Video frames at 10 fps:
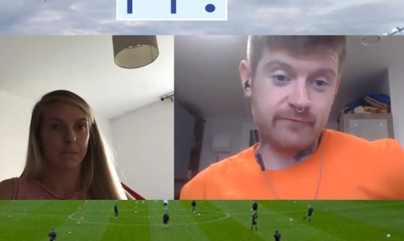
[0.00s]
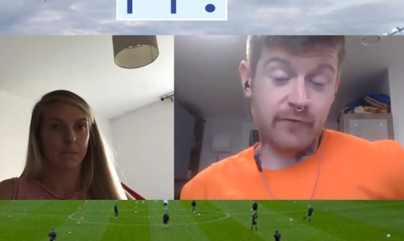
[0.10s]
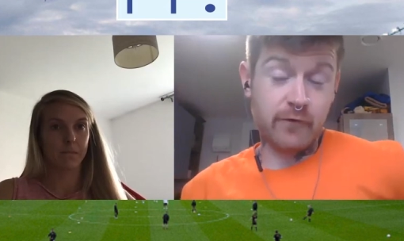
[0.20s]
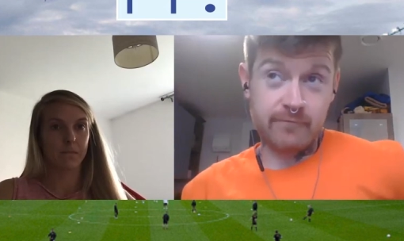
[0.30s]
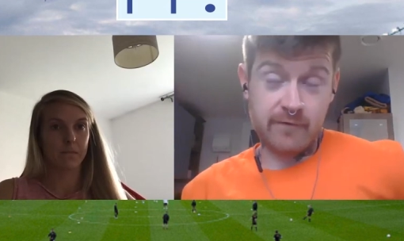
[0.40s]

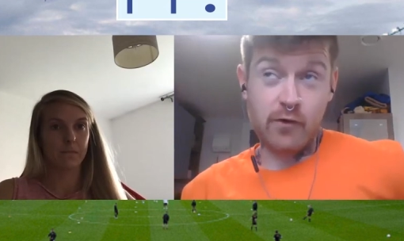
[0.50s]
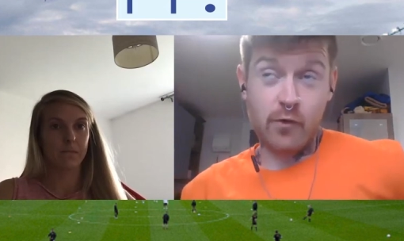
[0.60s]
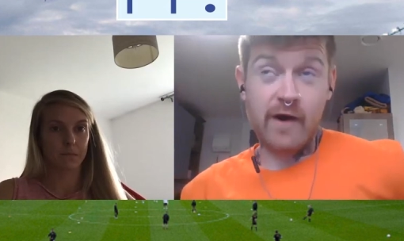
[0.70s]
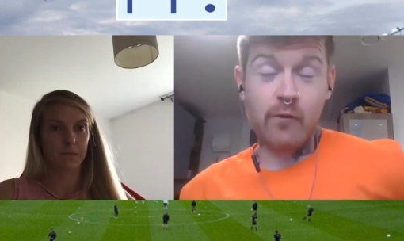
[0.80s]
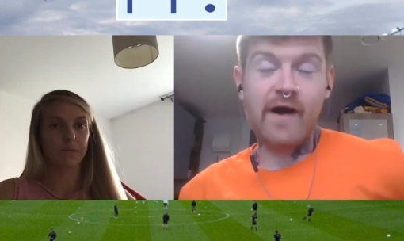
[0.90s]
Speaker 1: for
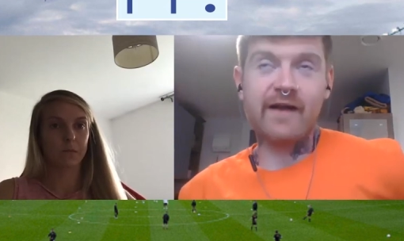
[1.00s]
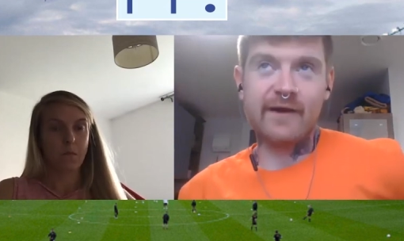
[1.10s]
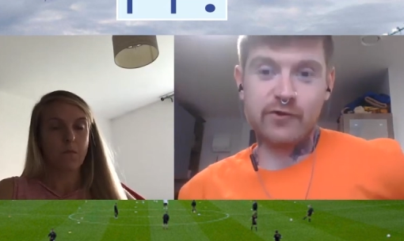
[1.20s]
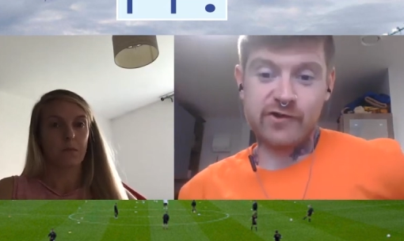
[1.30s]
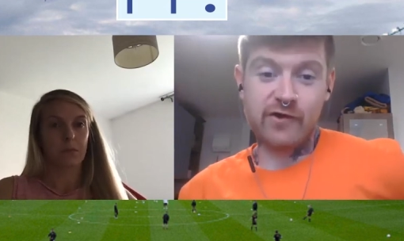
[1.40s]
quite a while
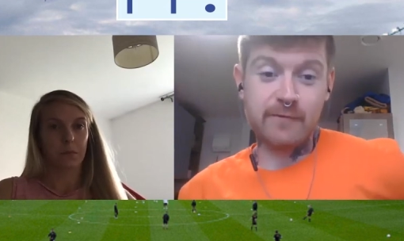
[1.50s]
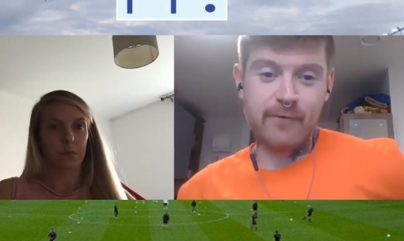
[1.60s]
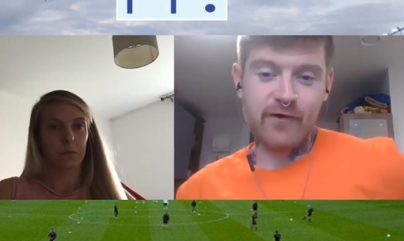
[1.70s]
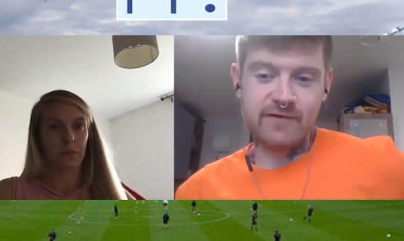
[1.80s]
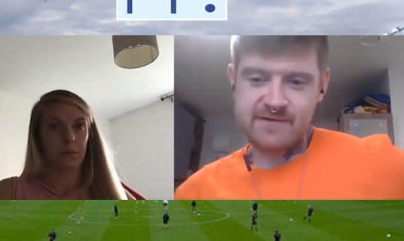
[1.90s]
now, Charlotte
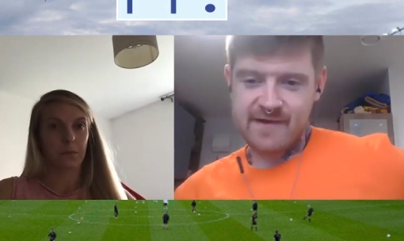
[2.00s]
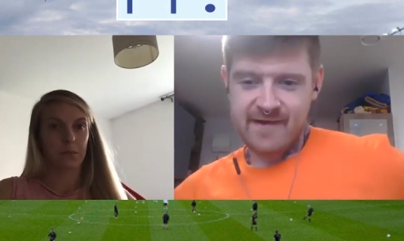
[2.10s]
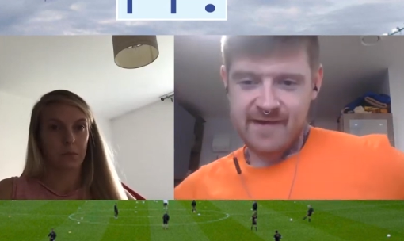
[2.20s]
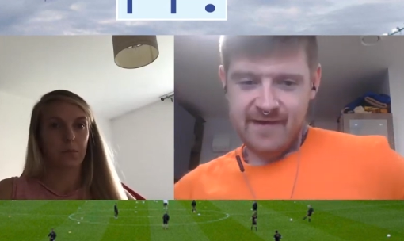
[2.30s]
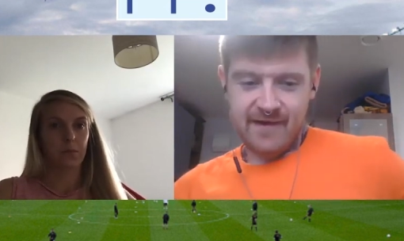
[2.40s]
Potts
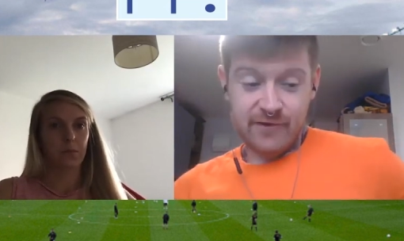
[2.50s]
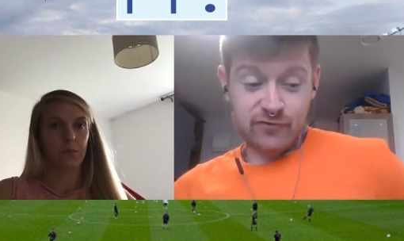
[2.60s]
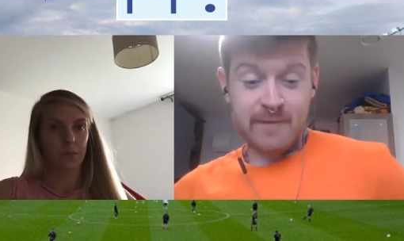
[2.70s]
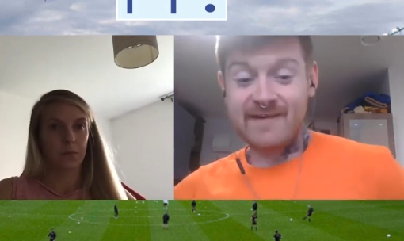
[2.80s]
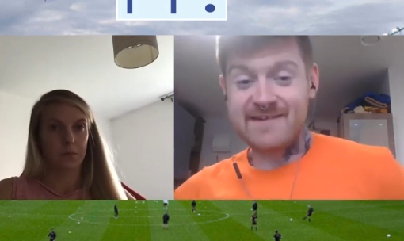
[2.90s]

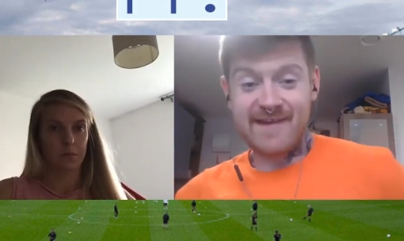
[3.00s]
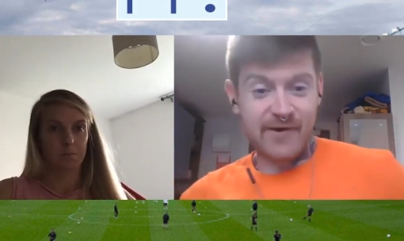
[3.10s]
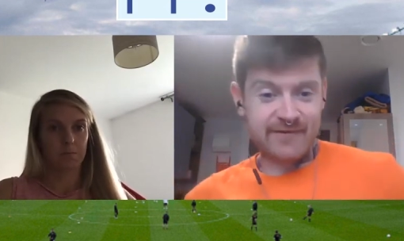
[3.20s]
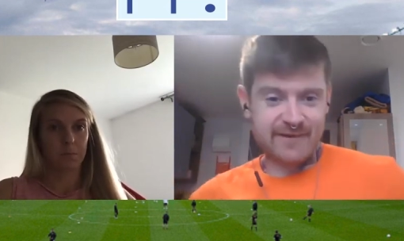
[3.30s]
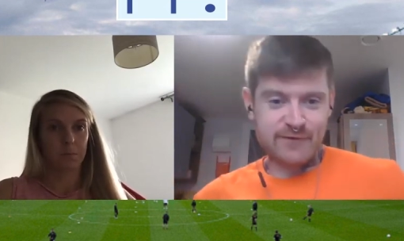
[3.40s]
tremendous
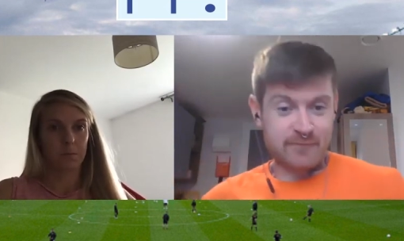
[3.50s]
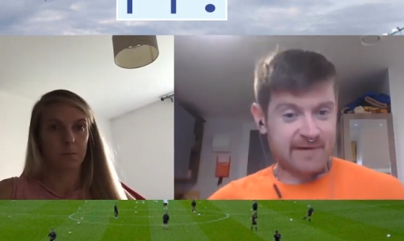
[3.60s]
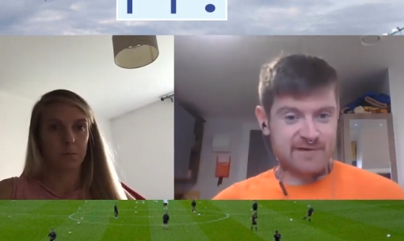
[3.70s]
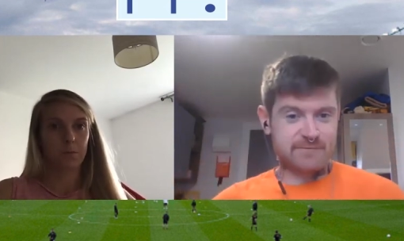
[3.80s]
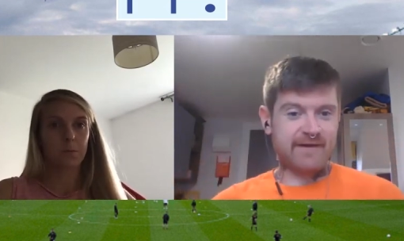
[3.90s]
character,
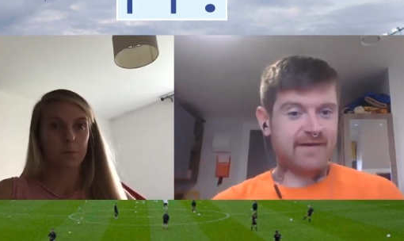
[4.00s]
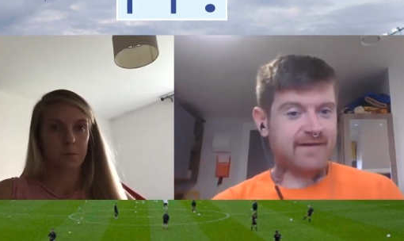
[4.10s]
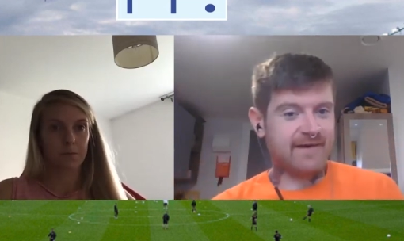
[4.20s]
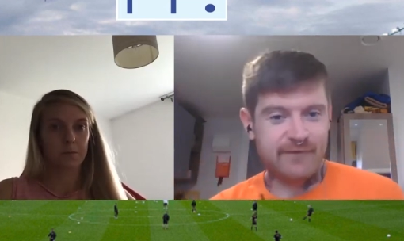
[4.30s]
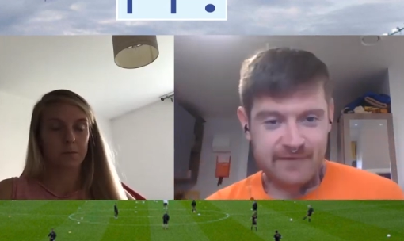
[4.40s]
tremendous player.
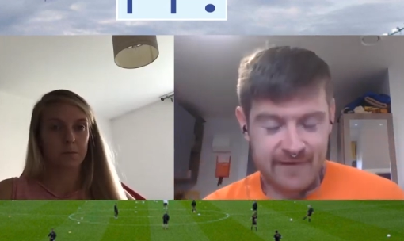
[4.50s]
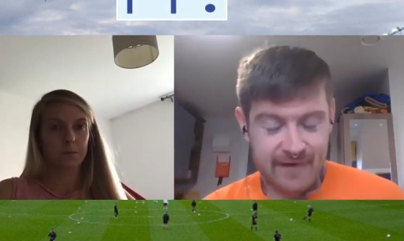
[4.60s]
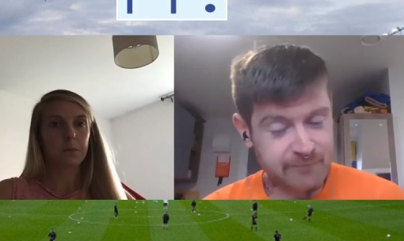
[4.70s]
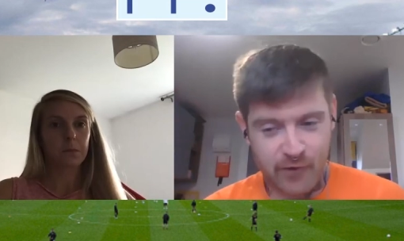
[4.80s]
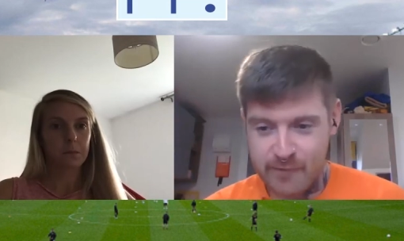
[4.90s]
If I,
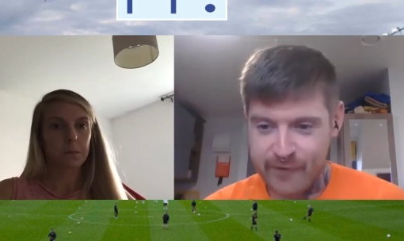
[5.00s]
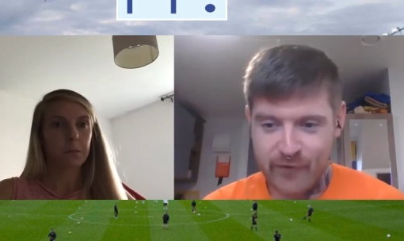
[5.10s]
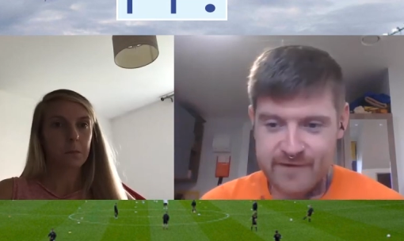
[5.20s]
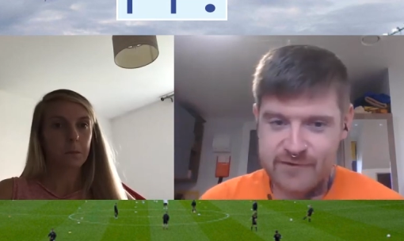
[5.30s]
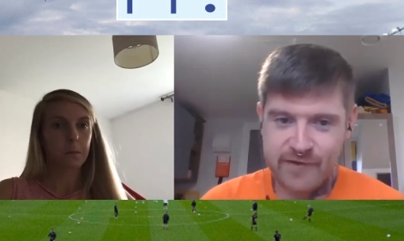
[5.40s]
have got to be
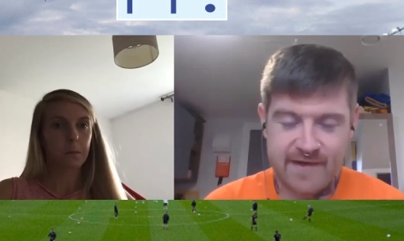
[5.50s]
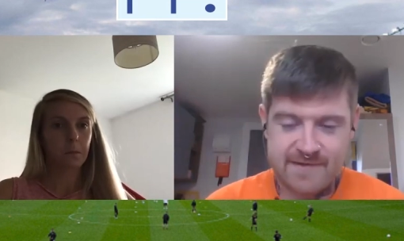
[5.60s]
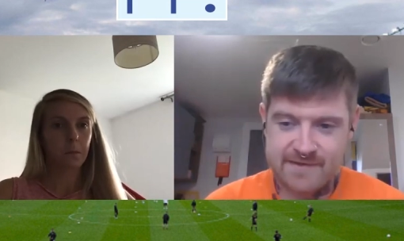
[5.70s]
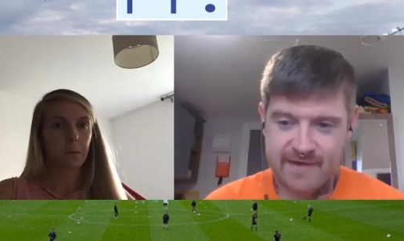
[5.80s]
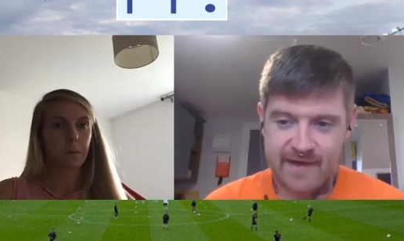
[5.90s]
honest, she
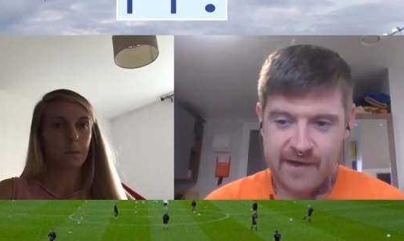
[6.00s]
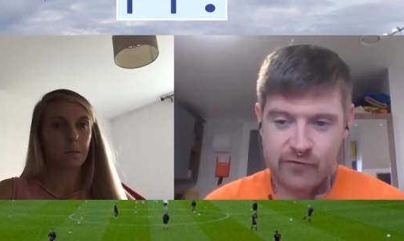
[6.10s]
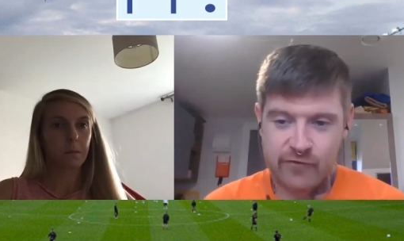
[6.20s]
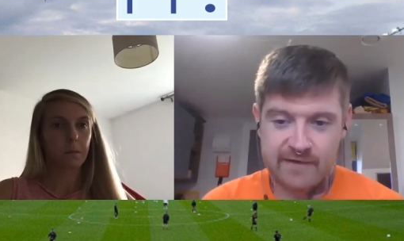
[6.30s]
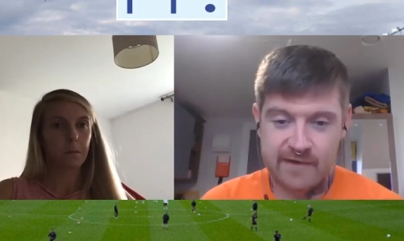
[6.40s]
is a
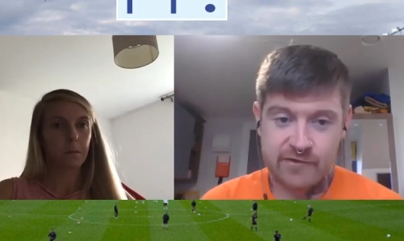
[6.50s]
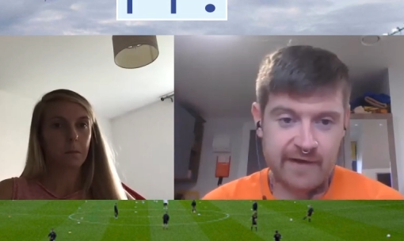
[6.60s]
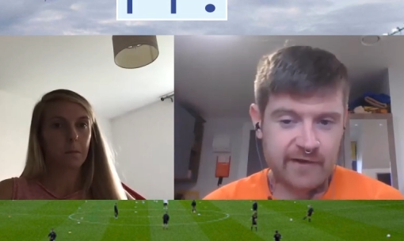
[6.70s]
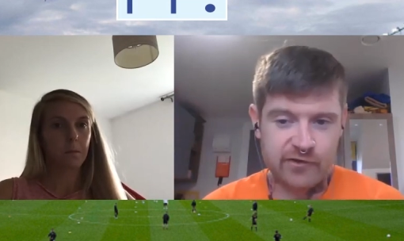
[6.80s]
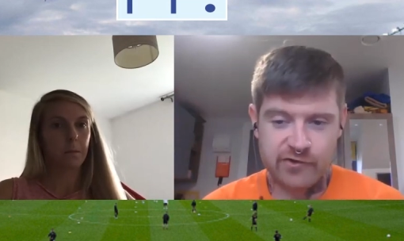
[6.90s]
great addition. I
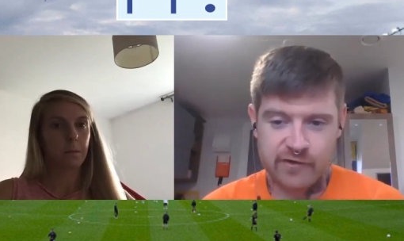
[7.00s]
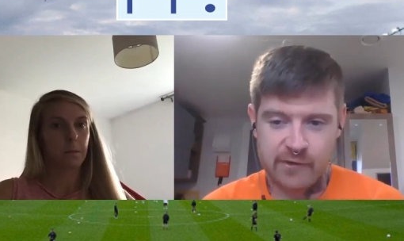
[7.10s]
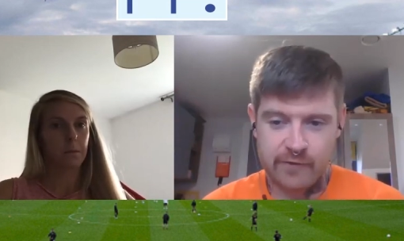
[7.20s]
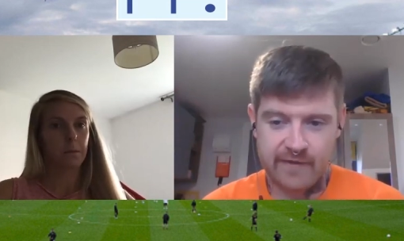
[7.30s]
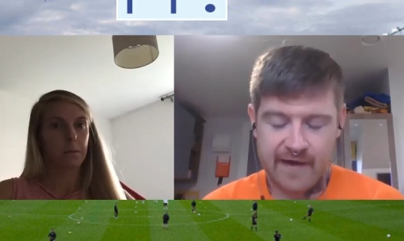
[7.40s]
can assure you
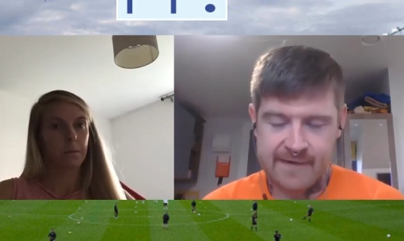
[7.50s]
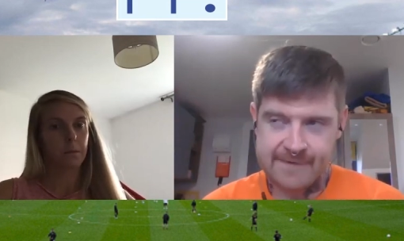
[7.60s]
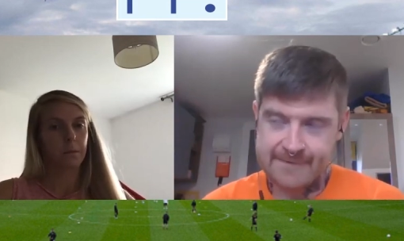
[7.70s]
with that.